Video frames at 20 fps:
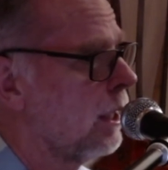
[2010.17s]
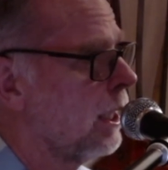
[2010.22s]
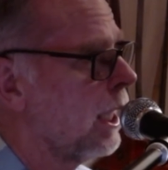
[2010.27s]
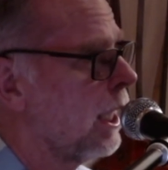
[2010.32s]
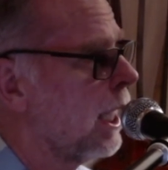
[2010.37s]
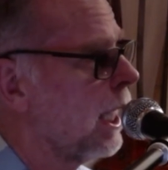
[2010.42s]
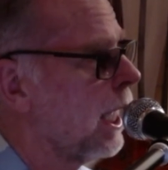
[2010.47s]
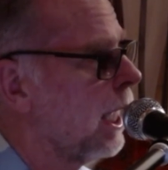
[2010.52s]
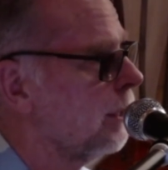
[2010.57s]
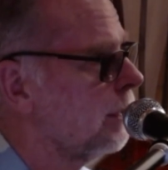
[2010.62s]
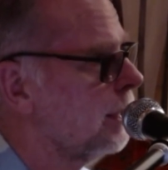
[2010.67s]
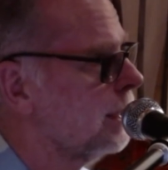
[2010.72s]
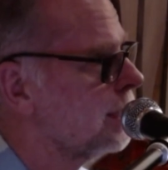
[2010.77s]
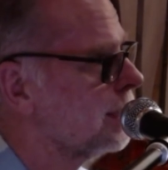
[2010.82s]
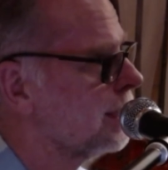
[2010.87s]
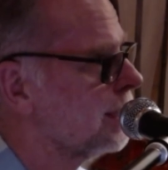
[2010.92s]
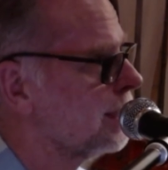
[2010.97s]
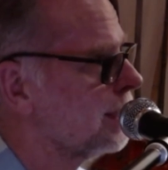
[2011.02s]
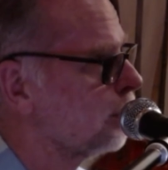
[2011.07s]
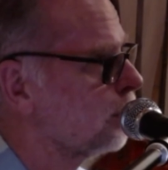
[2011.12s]
And this
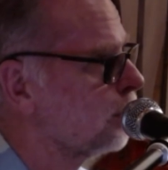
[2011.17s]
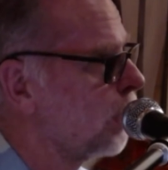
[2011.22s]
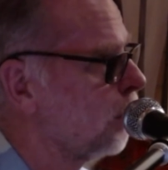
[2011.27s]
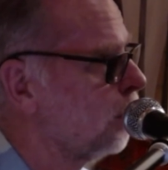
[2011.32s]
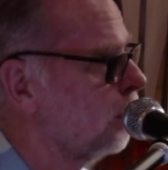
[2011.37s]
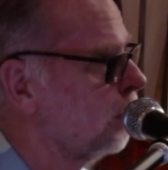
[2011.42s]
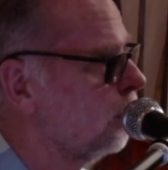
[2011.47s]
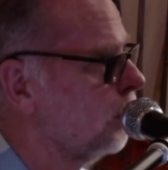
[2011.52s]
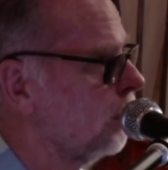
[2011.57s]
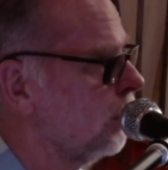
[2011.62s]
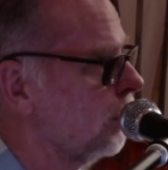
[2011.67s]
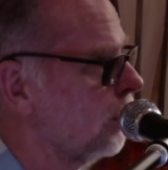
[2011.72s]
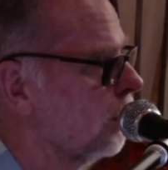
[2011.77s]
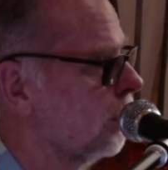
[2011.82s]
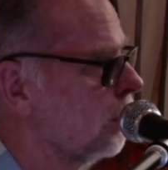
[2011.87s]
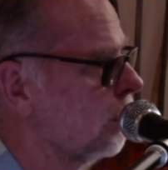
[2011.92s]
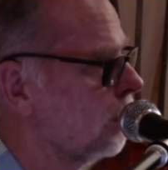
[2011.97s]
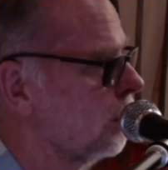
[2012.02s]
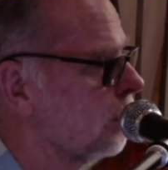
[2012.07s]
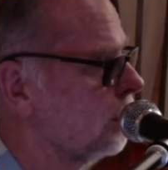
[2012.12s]
is a problem with
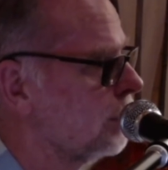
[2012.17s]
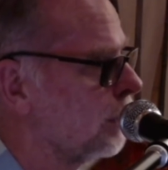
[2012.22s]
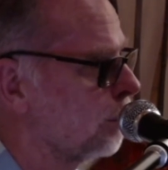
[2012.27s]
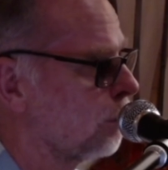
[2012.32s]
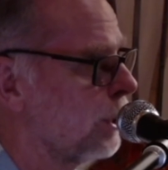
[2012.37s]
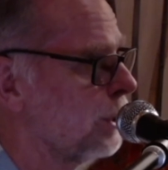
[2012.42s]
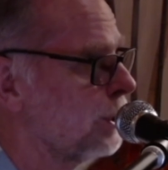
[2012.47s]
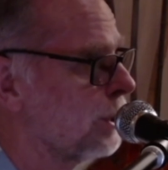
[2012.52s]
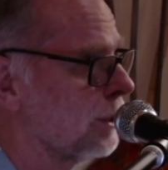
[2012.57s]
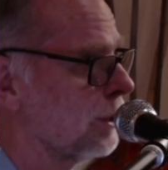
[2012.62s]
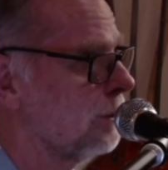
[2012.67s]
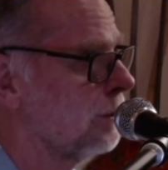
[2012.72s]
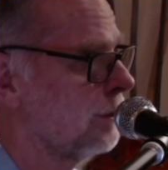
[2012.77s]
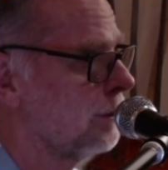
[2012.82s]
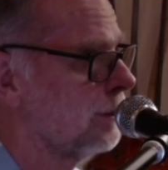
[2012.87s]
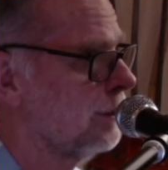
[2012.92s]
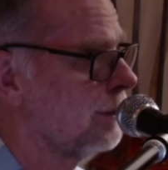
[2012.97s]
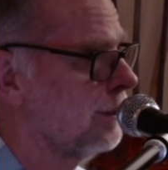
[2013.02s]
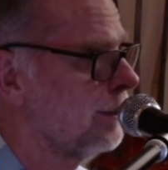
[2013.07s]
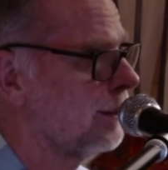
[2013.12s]
depression,
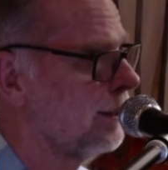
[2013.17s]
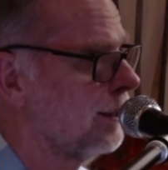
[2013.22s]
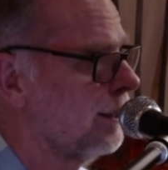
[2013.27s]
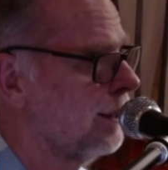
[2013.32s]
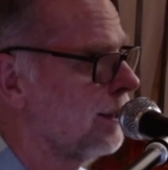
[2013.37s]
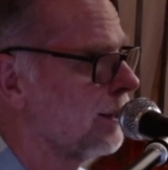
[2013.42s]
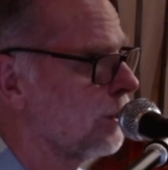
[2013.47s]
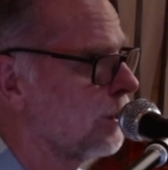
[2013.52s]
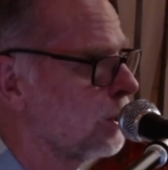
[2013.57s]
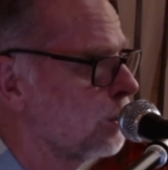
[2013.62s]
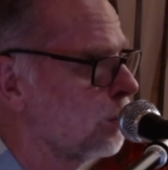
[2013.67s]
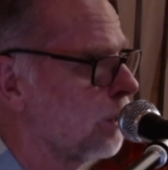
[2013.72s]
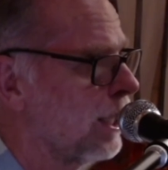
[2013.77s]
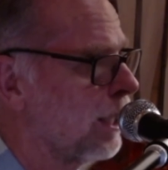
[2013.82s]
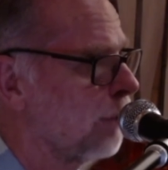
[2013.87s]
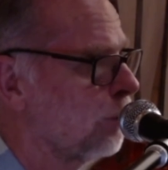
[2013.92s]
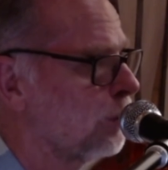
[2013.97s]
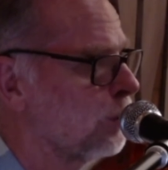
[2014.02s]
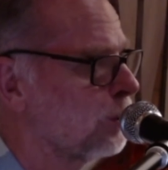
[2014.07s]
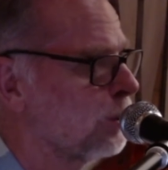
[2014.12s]
because we'll
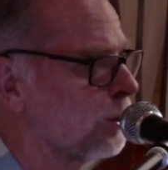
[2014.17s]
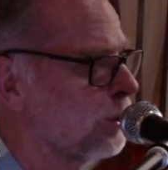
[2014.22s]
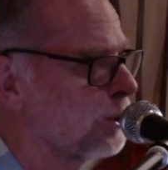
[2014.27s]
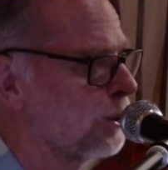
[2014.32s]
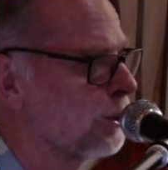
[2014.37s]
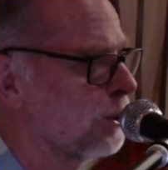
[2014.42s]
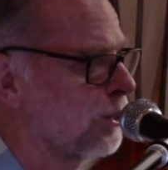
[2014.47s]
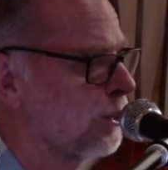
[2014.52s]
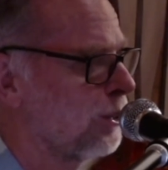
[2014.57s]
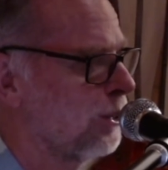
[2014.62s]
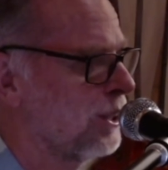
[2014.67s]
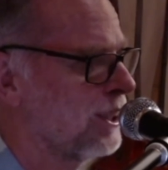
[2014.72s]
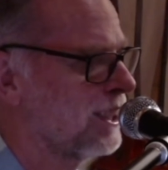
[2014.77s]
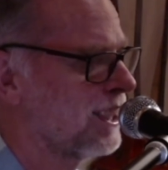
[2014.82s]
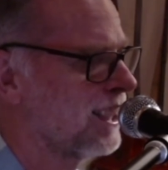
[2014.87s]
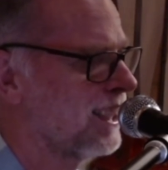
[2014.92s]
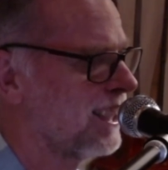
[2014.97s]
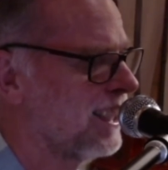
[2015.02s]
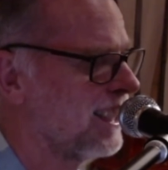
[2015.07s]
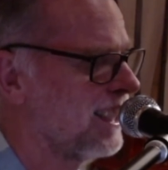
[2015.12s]
have all sorts of thoughts
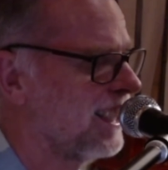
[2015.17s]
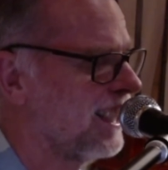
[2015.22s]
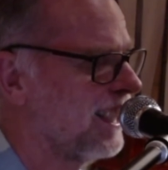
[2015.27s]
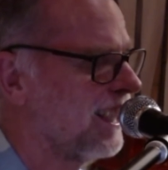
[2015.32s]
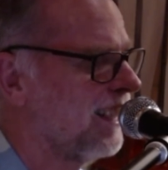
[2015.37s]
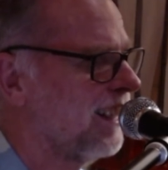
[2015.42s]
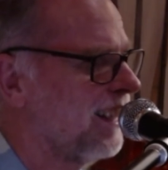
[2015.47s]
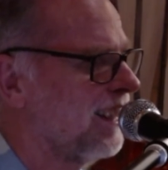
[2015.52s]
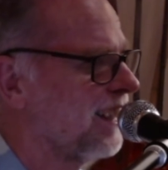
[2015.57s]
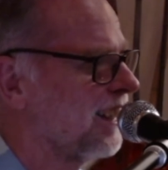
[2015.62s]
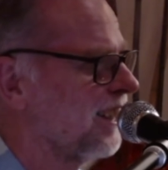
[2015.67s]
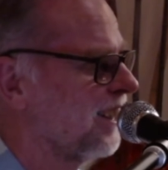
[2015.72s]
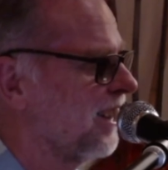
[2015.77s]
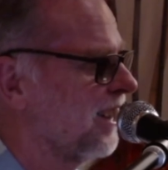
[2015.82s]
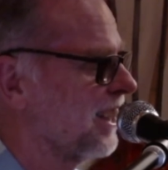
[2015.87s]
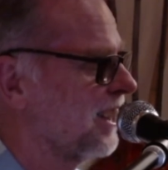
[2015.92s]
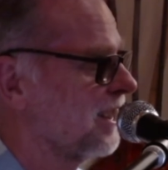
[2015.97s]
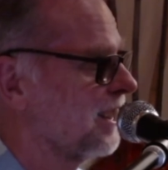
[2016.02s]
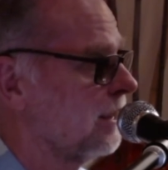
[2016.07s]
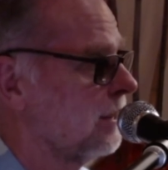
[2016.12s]

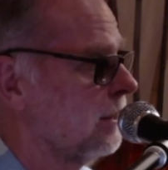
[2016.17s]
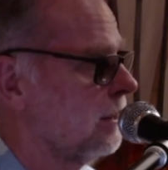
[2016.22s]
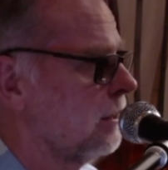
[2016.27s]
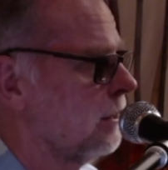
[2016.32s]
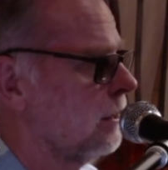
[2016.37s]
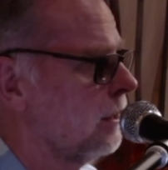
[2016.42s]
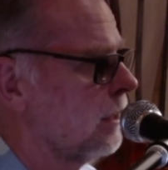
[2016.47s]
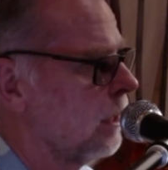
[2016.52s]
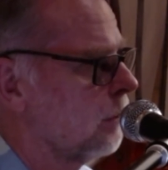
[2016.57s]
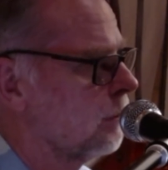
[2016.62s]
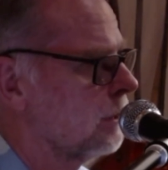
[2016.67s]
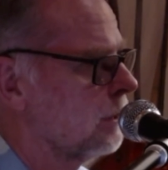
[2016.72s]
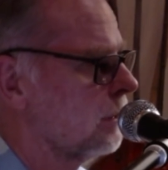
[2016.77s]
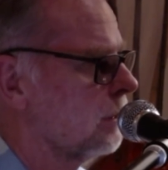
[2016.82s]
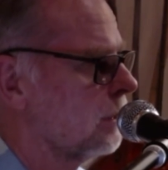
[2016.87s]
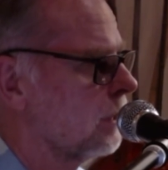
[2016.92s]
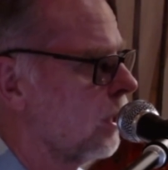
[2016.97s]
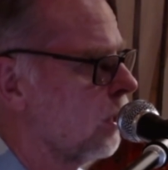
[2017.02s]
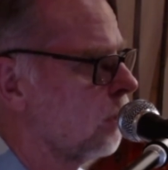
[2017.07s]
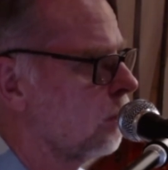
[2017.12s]
like, you know, I'm a
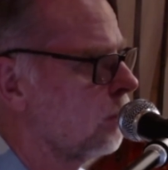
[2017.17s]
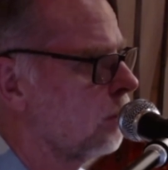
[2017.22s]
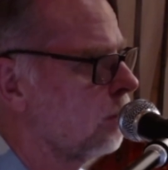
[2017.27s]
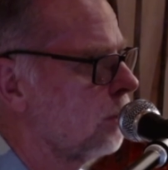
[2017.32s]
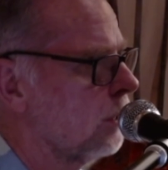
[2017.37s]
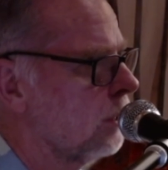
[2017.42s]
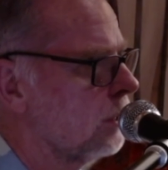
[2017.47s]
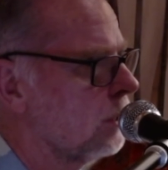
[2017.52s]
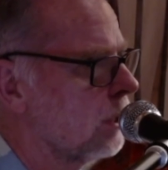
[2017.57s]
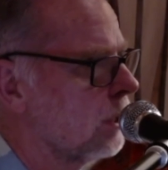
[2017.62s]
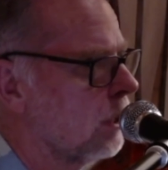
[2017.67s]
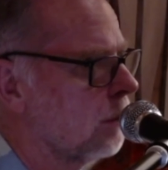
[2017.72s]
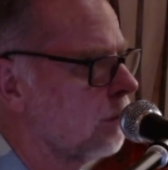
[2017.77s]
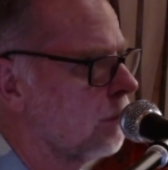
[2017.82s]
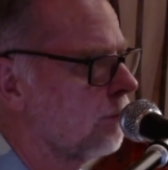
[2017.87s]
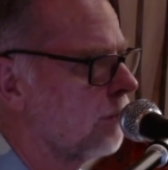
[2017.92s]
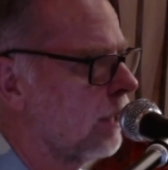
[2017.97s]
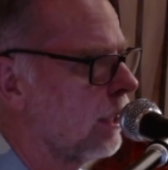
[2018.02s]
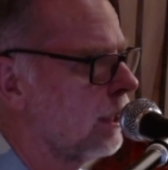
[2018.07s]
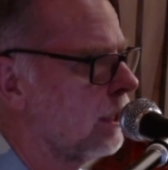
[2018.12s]
terrible person, I'm a
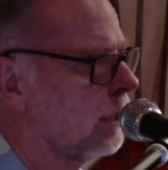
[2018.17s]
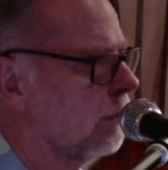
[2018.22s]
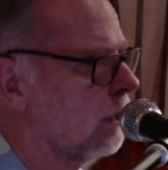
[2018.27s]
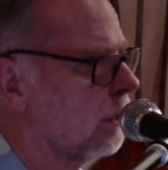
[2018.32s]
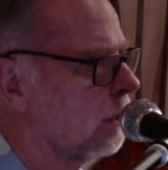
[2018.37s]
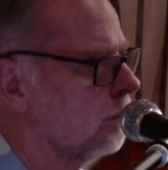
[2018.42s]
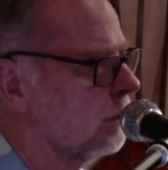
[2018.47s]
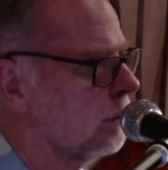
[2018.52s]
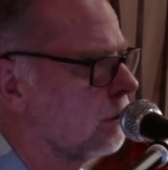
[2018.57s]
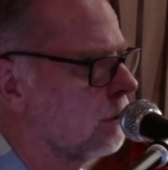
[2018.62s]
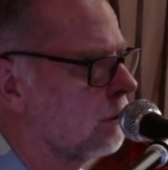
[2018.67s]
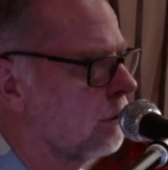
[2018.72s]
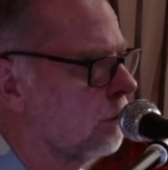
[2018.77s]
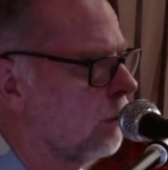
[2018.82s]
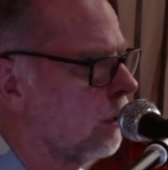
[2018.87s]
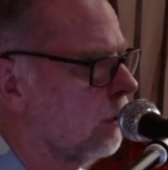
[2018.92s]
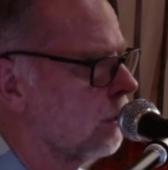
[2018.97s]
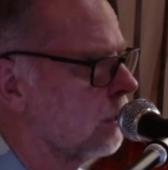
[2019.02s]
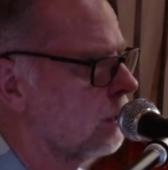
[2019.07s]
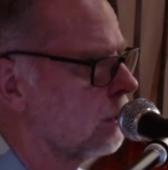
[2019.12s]
failure, I'm a
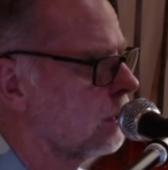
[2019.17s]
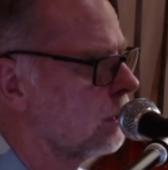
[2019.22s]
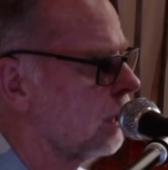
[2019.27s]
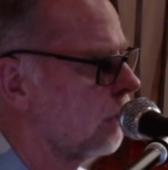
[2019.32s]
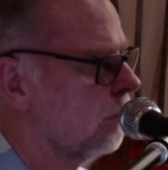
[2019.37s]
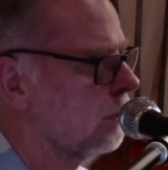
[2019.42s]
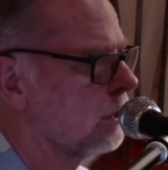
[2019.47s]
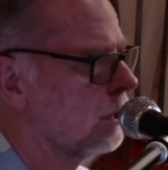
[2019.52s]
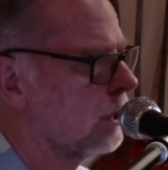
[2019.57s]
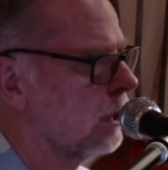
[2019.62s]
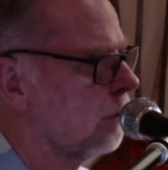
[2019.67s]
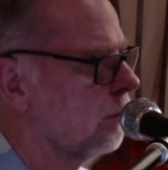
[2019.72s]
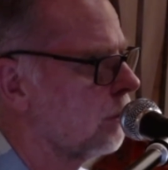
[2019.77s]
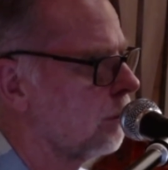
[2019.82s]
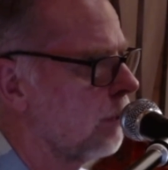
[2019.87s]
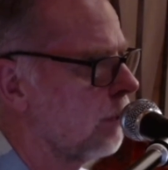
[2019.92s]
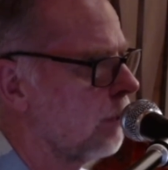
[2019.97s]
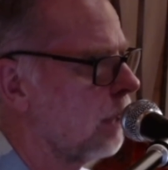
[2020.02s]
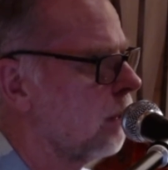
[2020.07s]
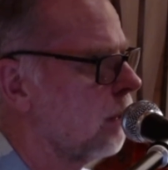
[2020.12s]
worthless so-and-so, and
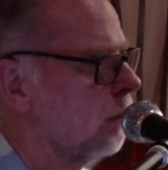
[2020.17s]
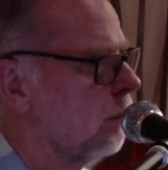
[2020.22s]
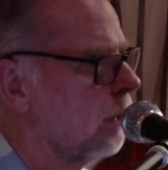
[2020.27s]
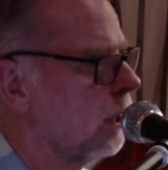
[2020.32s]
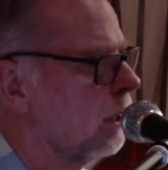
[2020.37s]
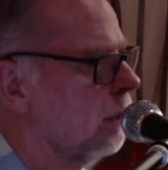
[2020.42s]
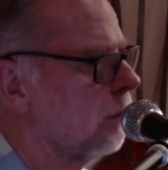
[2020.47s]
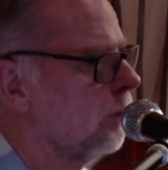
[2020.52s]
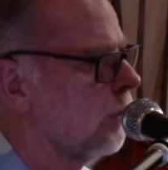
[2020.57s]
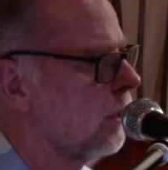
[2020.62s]
blah, blah, blah.